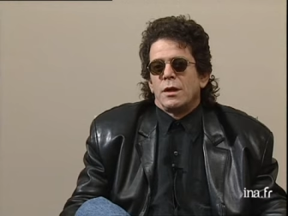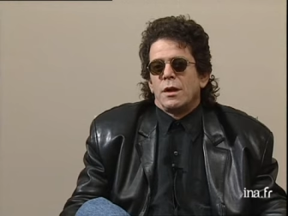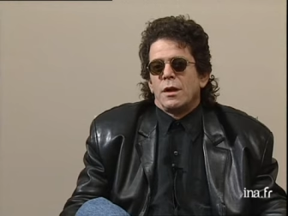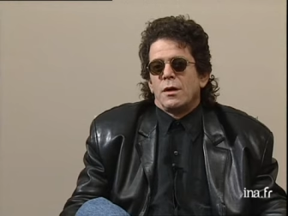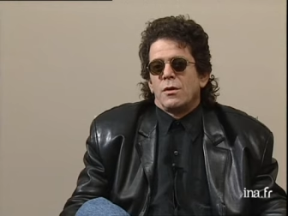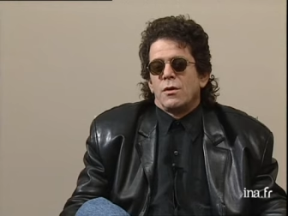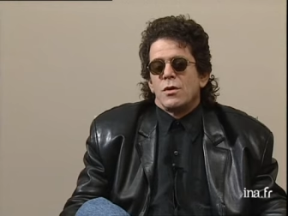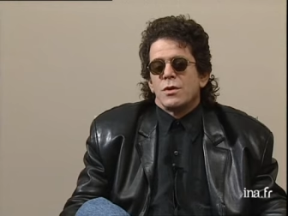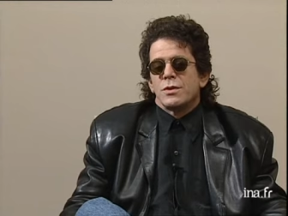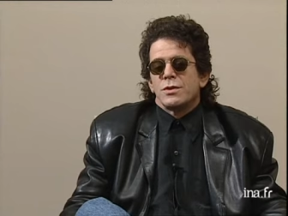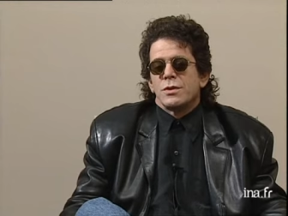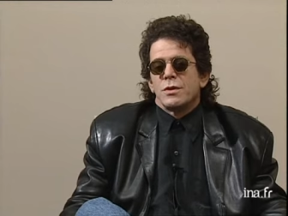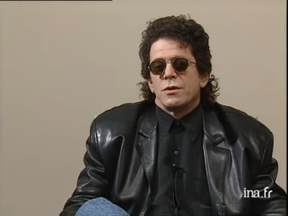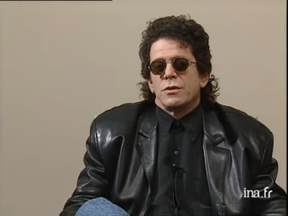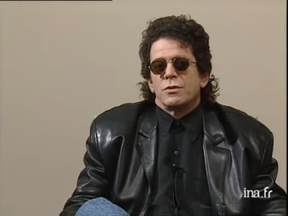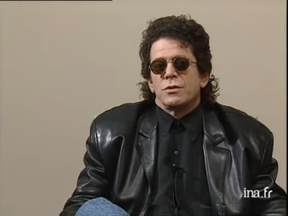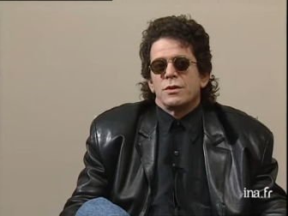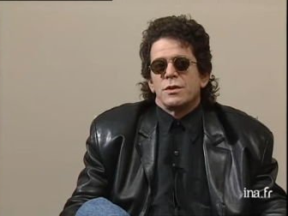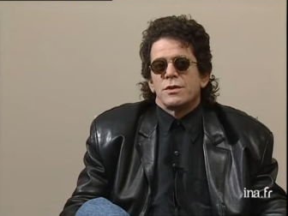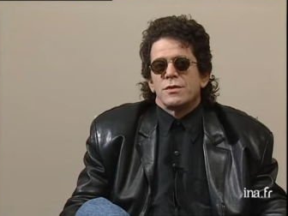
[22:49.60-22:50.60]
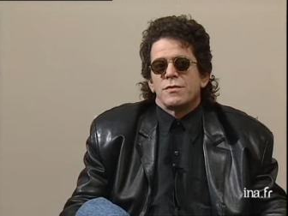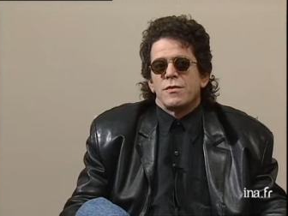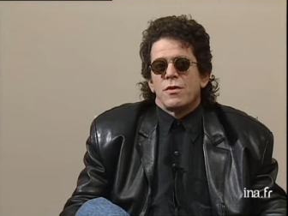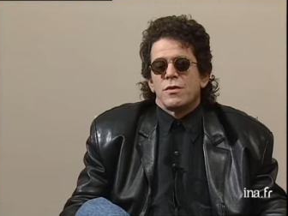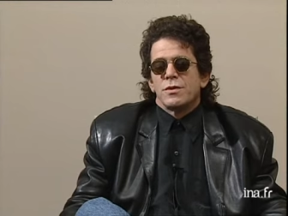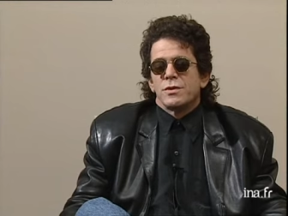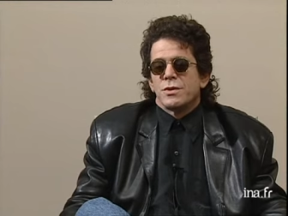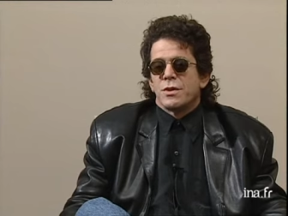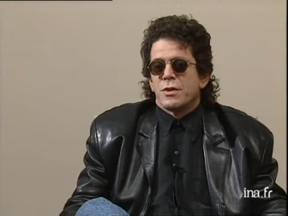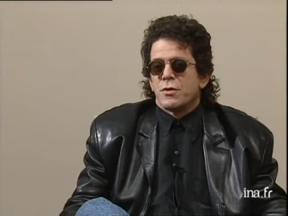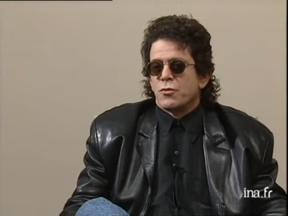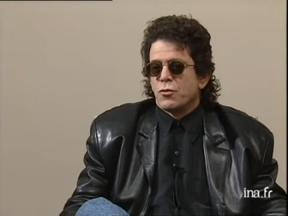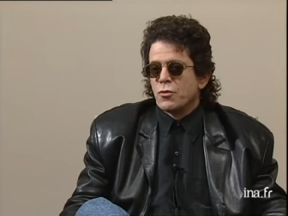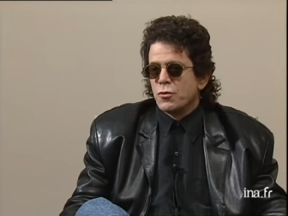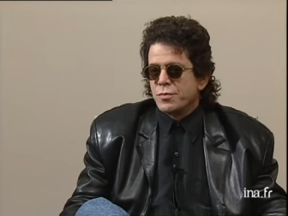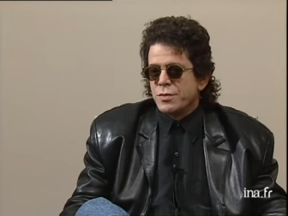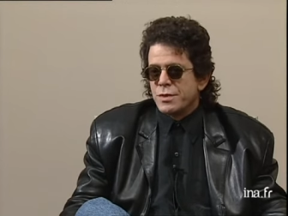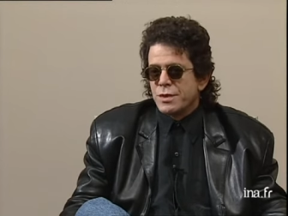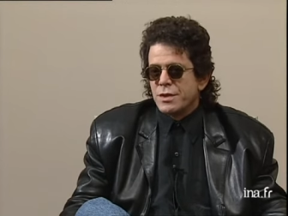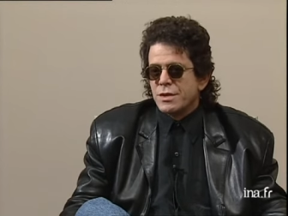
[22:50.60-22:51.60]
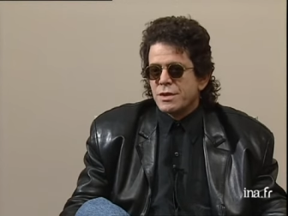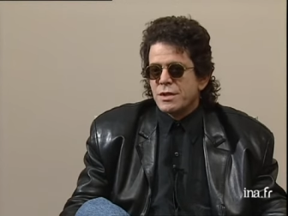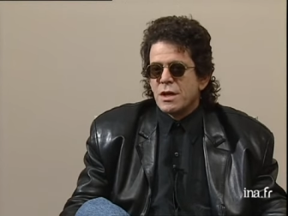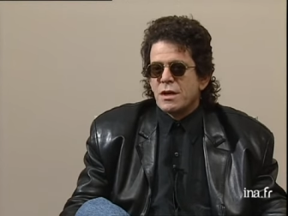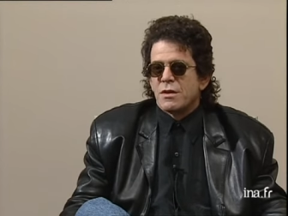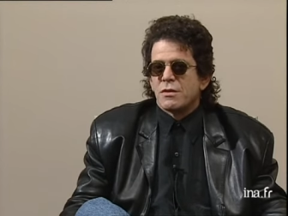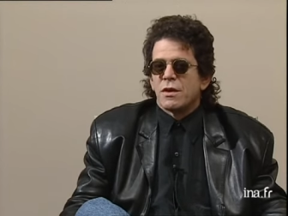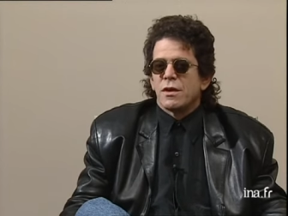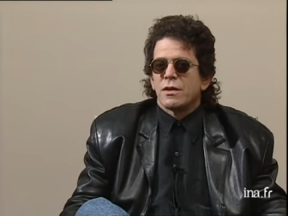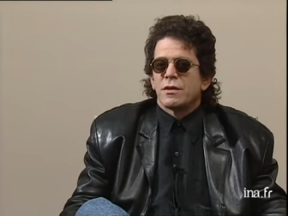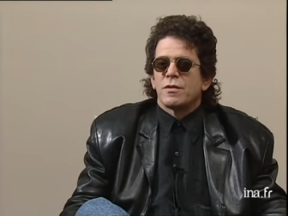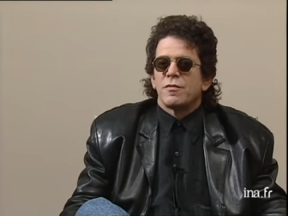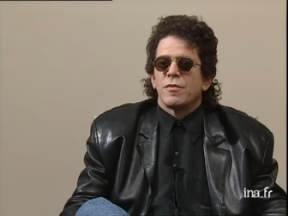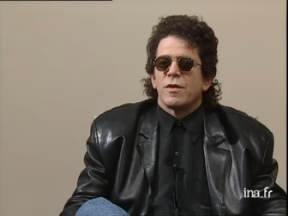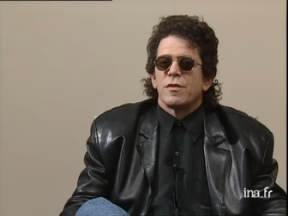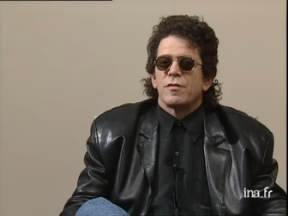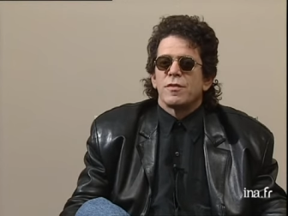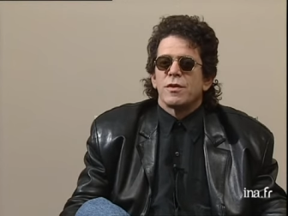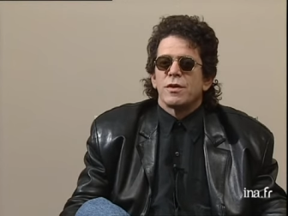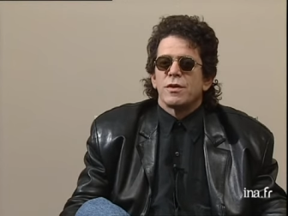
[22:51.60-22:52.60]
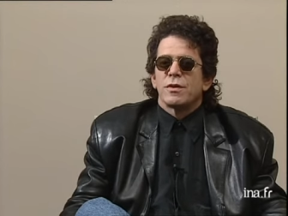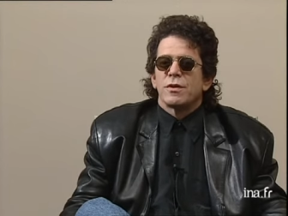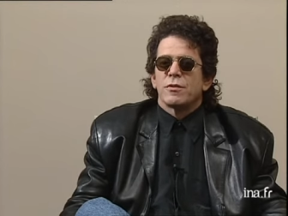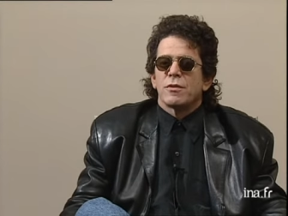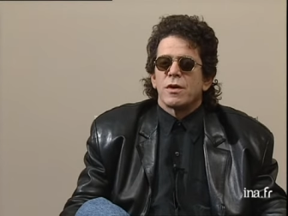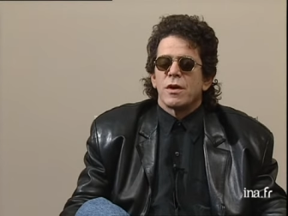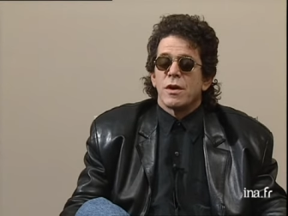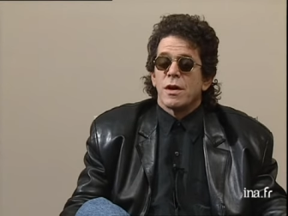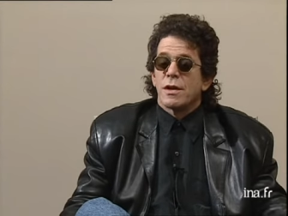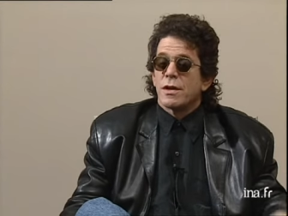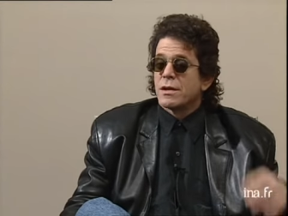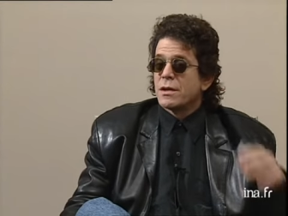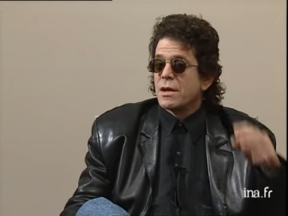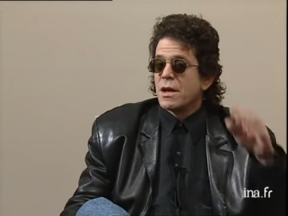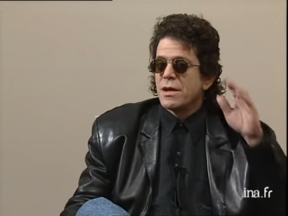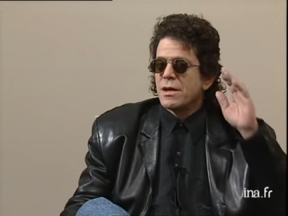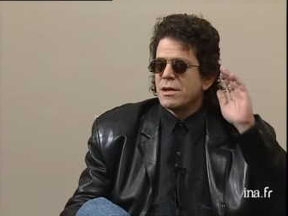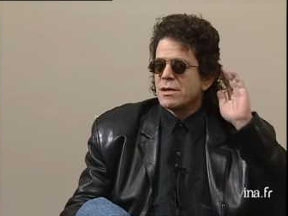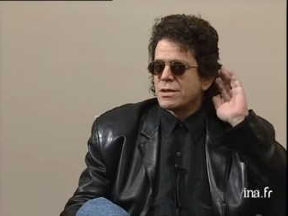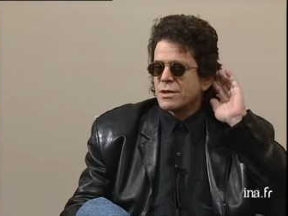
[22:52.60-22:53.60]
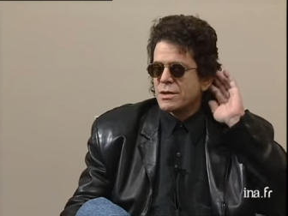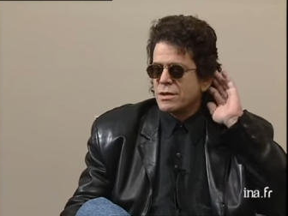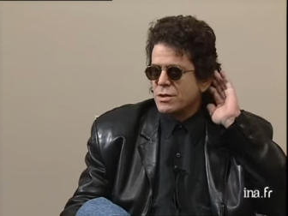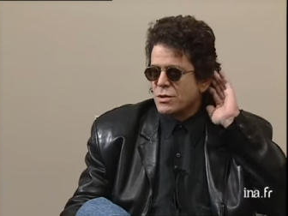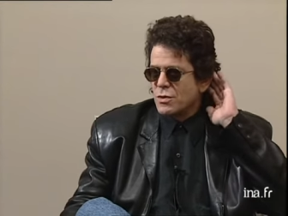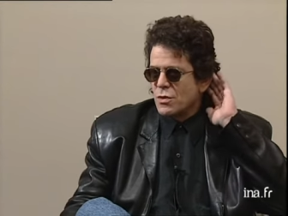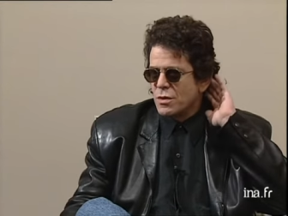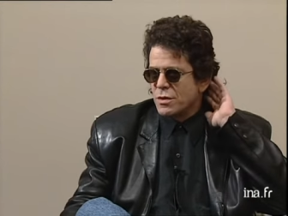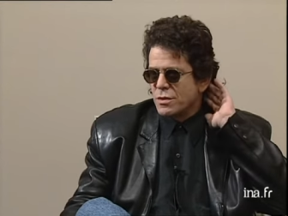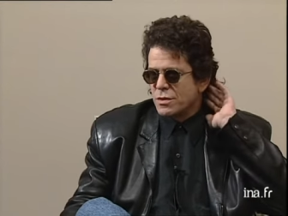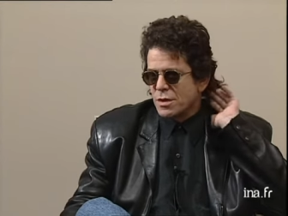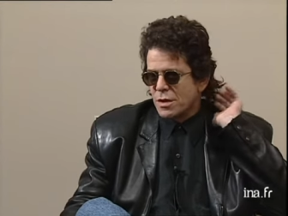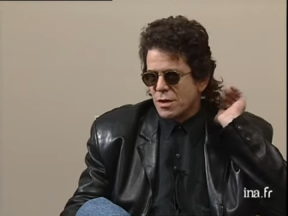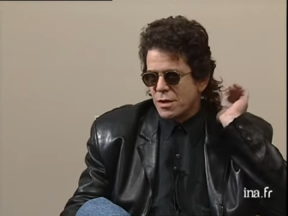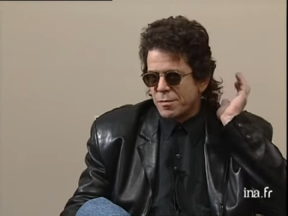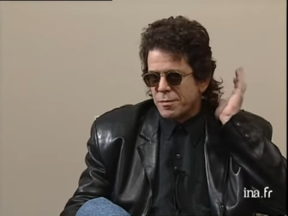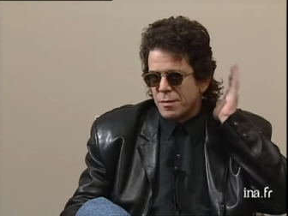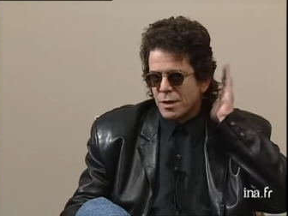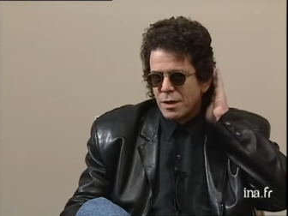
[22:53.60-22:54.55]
Also, as far as the groups that sound like the Velvet Underground, I get asked this all the time.